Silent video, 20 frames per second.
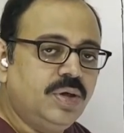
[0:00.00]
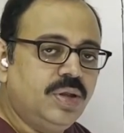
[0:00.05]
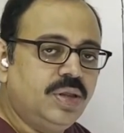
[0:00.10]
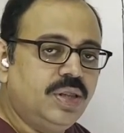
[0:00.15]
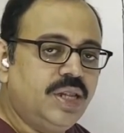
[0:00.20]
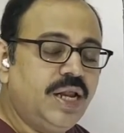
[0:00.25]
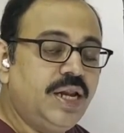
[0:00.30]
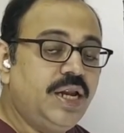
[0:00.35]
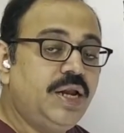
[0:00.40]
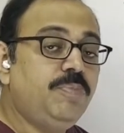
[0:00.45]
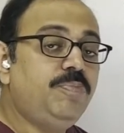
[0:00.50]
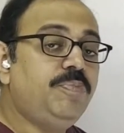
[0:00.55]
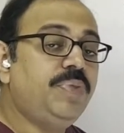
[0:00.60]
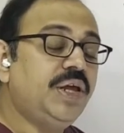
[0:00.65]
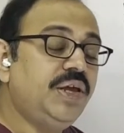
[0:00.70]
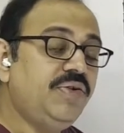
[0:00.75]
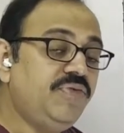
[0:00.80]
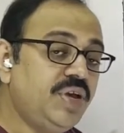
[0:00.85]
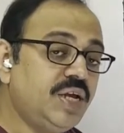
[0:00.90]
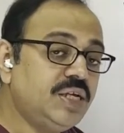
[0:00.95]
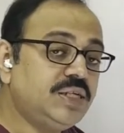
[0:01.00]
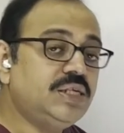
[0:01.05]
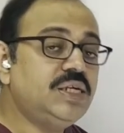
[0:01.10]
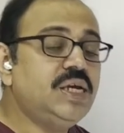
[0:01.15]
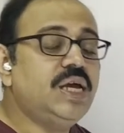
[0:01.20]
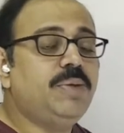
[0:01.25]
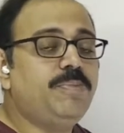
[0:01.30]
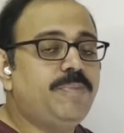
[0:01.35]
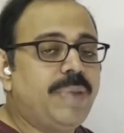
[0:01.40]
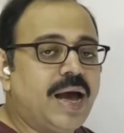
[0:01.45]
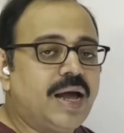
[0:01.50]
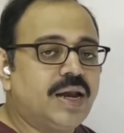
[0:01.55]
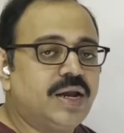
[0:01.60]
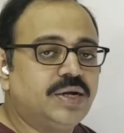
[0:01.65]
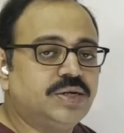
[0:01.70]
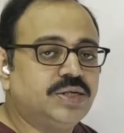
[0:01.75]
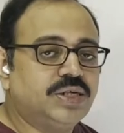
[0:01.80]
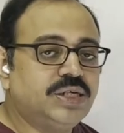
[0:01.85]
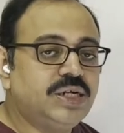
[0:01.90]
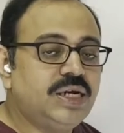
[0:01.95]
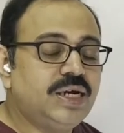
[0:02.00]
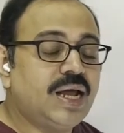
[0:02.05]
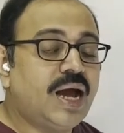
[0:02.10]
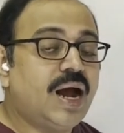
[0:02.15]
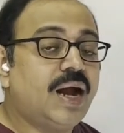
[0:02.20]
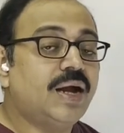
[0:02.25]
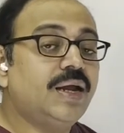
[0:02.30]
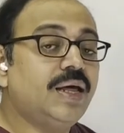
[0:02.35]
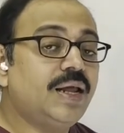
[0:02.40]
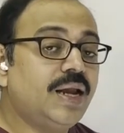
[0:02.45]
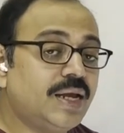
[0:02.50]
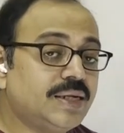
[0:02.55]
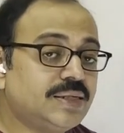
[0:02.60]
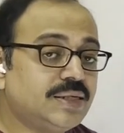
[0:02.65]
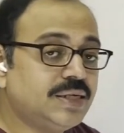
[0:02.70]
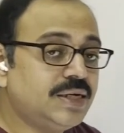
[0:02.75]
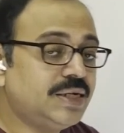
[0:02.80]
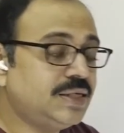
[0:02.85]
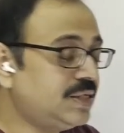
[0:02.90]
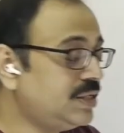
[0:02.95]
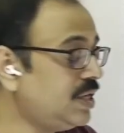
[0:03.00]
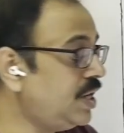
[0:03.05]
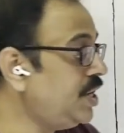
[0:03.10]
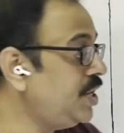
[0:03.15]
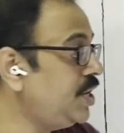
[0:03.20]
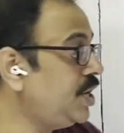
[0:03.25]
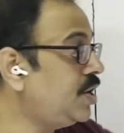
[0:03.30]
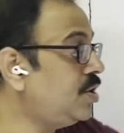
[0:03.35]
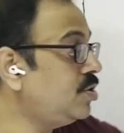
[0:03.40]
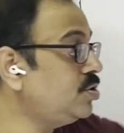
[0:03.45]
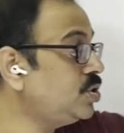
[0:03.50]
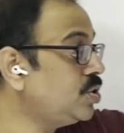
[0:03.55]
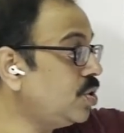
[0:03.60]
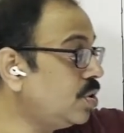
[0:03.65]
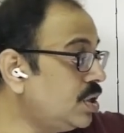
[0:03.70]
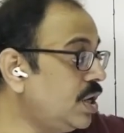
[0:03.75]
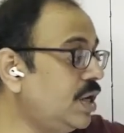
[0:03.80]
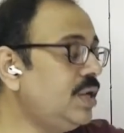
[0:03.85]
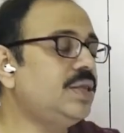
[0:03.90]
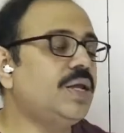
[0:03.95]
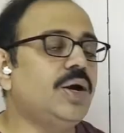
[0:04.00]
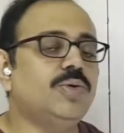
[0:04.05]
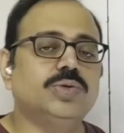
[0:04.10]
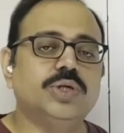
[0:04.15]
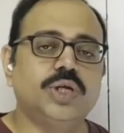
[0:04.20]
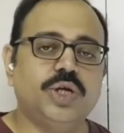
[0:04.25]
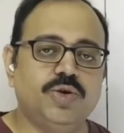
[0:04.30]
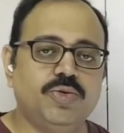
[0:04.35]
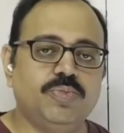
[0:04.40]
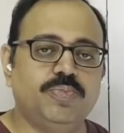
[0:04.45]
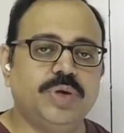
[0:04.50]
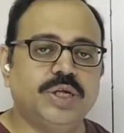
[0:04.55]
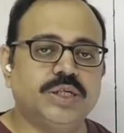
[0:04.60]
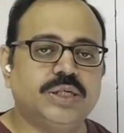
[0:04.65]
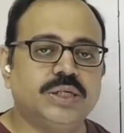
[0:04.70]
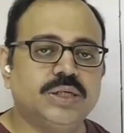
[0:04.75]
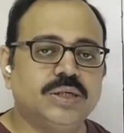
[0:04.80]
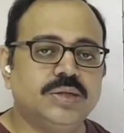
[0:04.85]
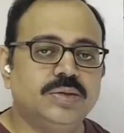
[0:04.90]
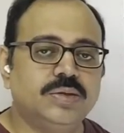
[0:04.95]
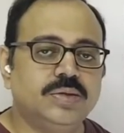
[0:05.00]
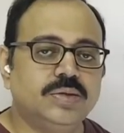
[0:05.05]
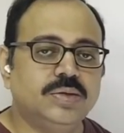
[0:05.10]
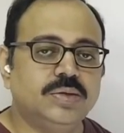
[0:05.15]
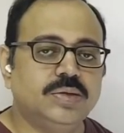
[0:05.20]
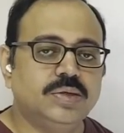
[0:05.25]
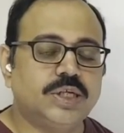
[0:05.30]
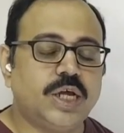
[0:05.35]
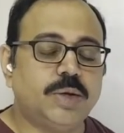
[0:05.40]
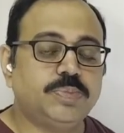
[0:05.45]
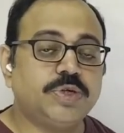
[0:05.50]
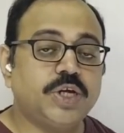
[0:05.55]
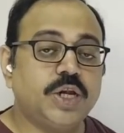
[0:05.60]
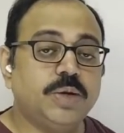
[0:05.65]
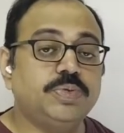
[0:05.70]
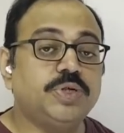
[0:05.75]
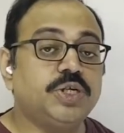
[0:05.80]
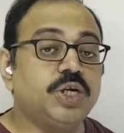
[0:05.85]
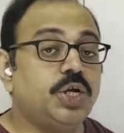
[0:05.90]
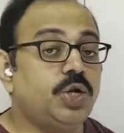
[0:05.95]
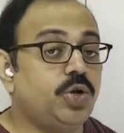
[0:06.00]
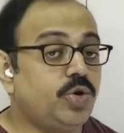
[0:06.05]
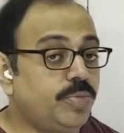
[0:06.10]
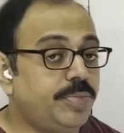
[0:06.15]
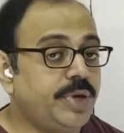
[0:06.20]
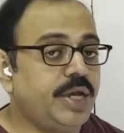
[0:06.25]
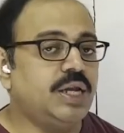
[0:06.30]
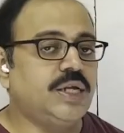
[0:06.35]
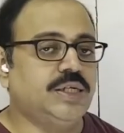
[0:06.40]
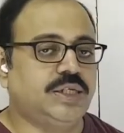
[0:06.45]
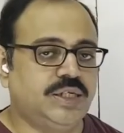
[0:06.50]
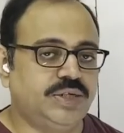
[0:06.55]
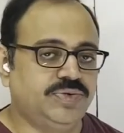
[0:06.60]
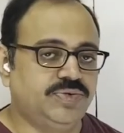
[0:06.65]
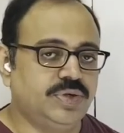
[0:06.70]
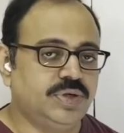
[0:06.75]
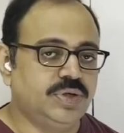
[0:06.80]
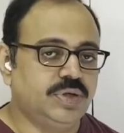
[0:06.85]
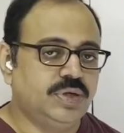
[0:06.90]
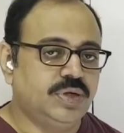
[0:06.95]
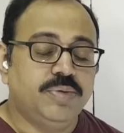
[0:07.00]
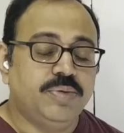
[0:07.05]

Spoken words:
Then in previous year balance sheet under asset side you have to show that 1,000 rupees subscription to be received.